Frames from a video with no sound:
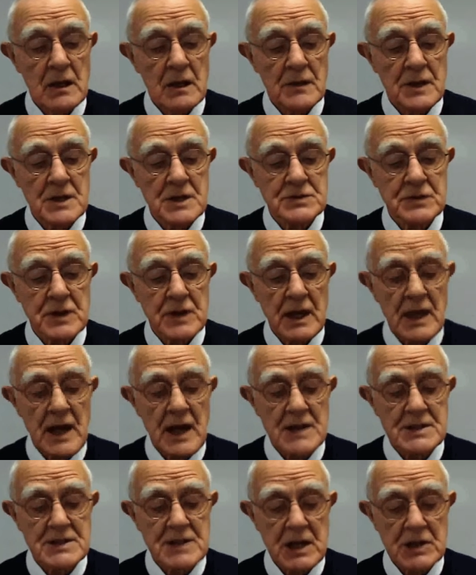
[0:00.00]
This
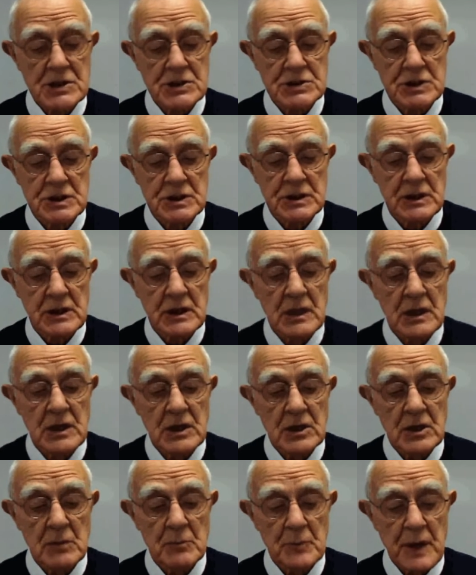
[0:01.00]
realization
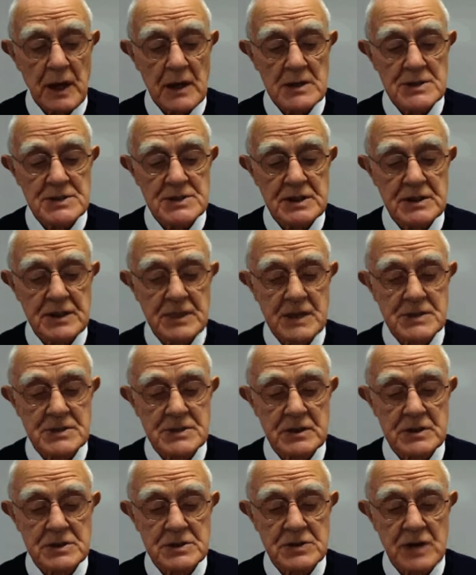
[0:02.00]
compels the test
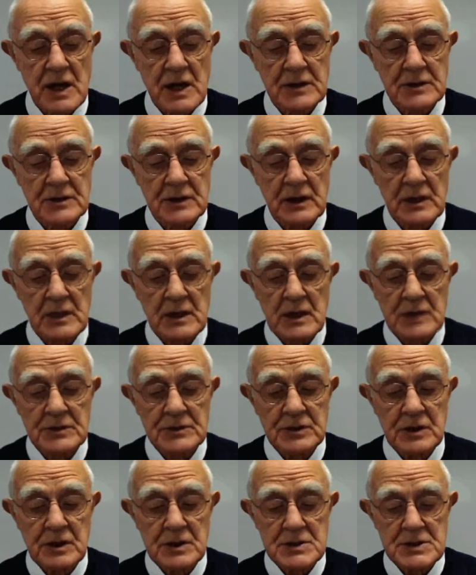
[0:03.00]
constructor
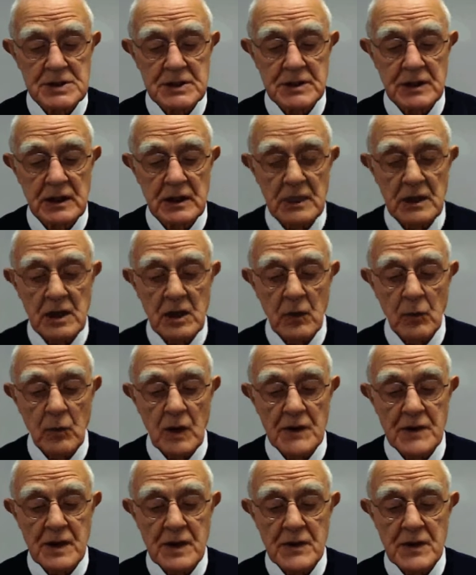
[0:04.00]
to consider
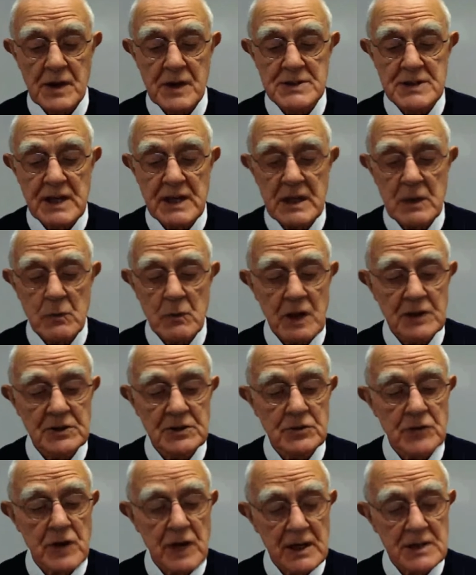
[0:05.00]
whether there is any way
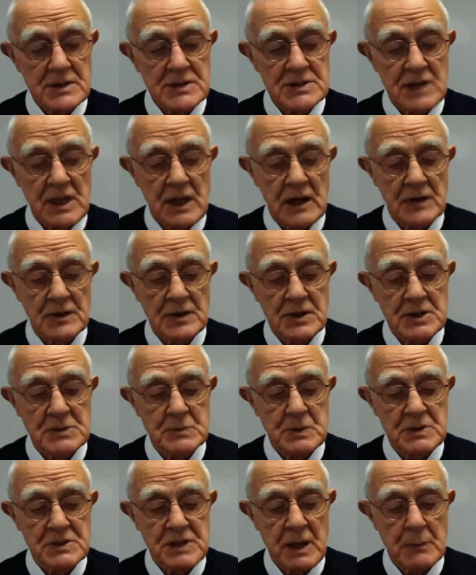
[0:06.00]
to reconcile these
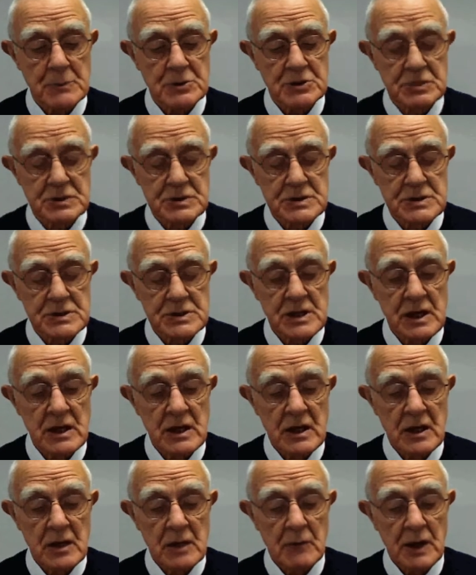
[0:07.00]
perceptions
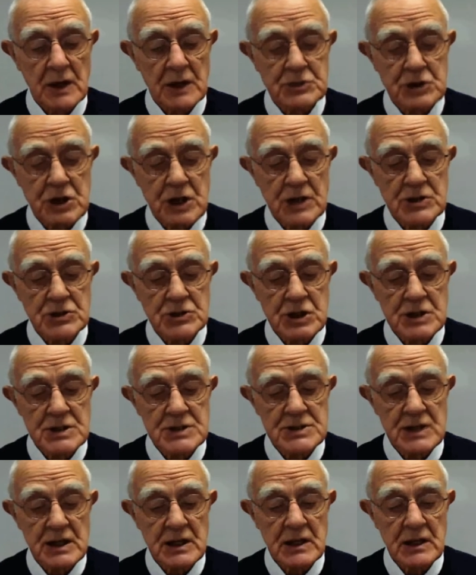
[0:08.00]
by
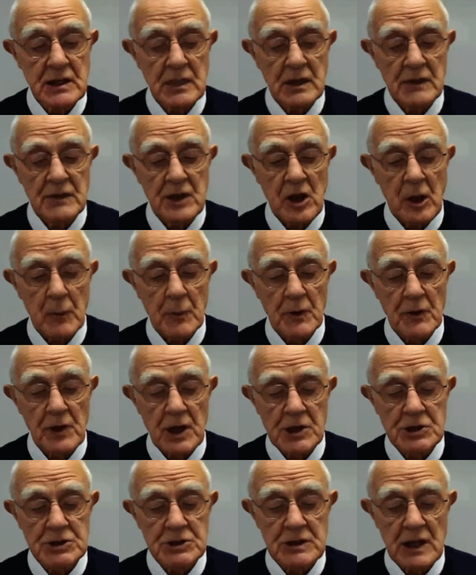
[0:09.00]
changes in the
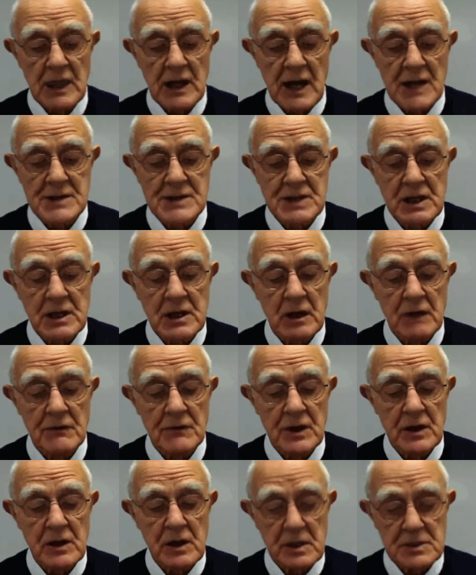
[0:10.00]
operationalizing of
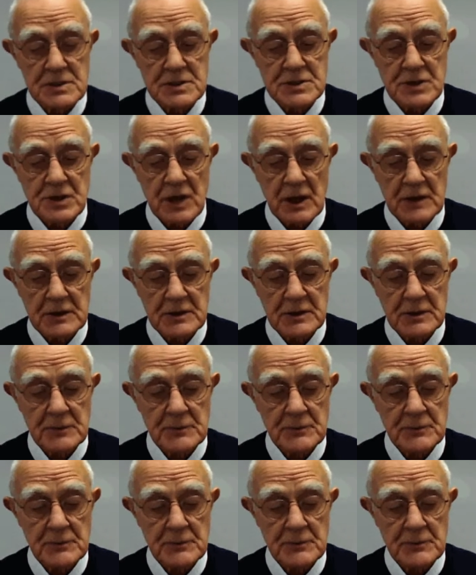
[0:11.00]
the construct.